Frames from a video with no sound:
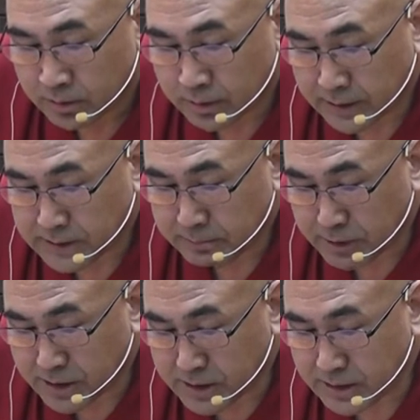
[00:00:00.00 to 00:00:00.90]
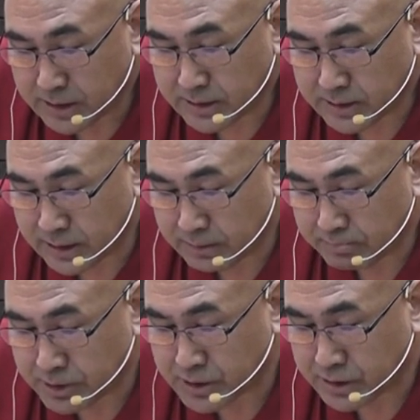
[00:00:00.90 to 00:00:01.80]
Next, mental
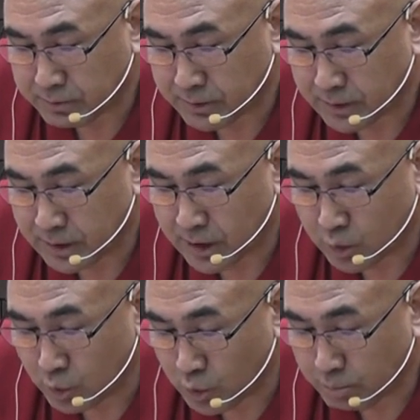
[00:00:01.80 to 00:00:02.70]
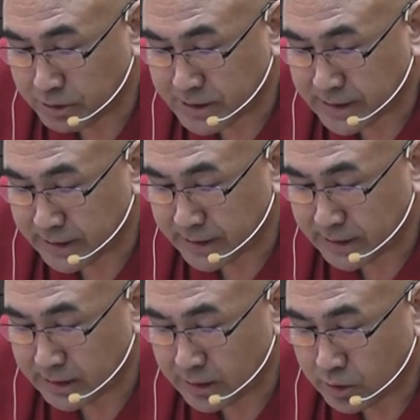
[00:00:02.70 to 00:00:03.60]
direct perceiver, a
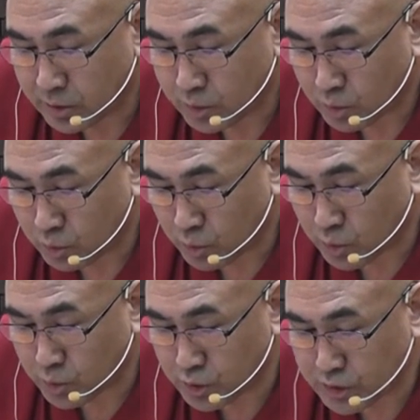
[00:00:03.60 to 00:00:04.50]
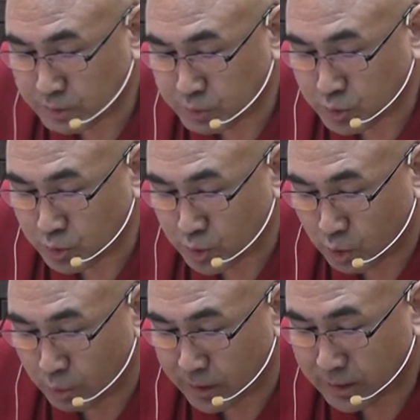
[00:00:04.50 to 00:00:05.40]
non-mistaken, non-conceptual
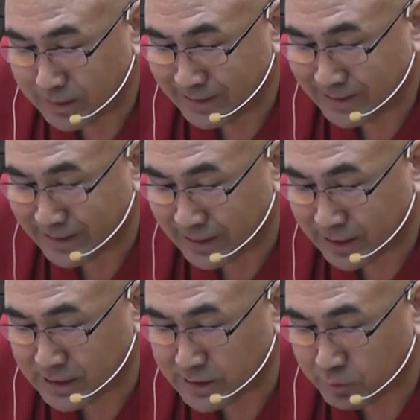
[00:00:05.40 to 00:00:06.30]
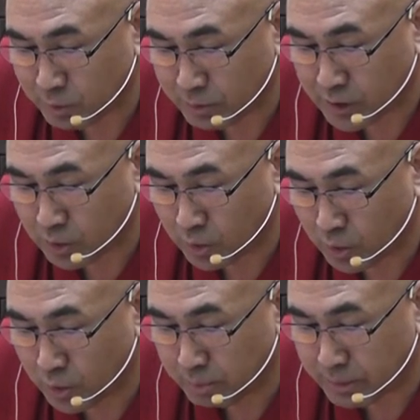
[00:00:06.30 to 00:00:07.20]
knower that arises from its
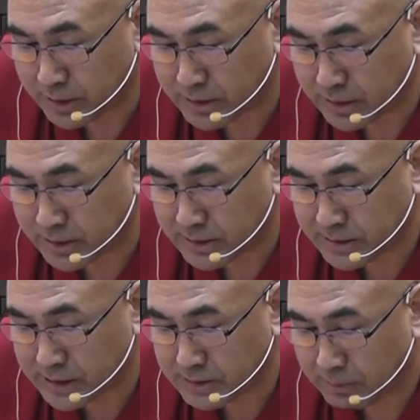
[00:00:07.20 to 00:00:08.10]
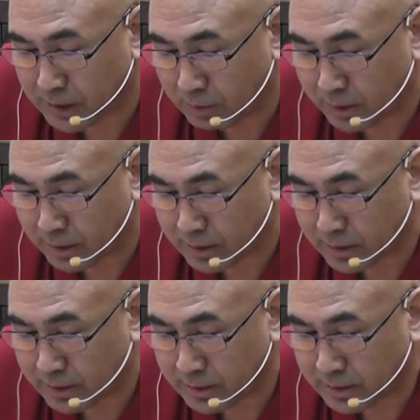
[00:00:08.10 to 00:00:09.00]
own mental sense power,
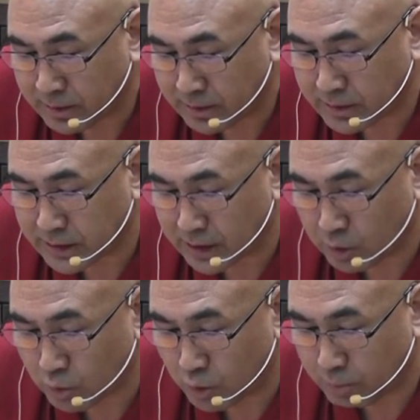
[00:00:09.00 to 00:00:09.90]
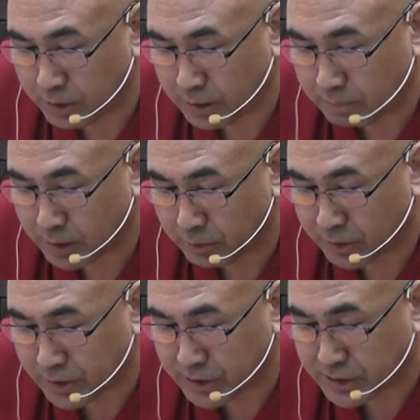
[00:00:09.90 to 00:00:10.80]
is uncommon empower
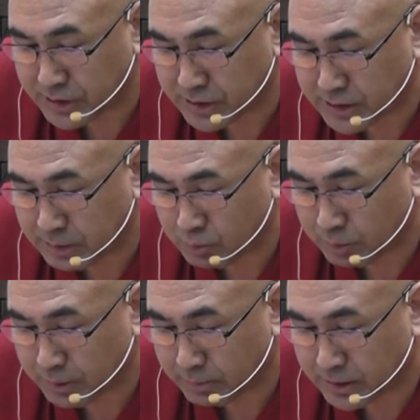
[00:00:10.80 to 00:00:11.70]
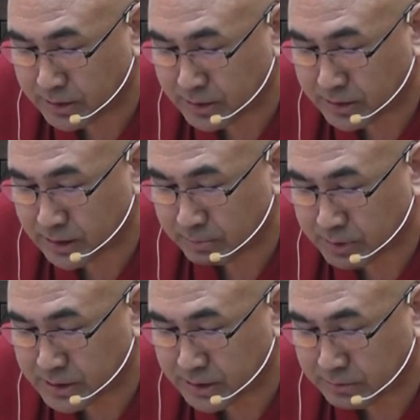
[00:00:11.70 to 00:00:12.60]
condition, type of the mental direct
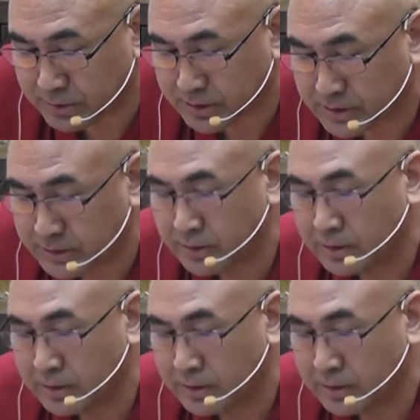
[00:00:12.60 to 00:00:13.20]
perceivers.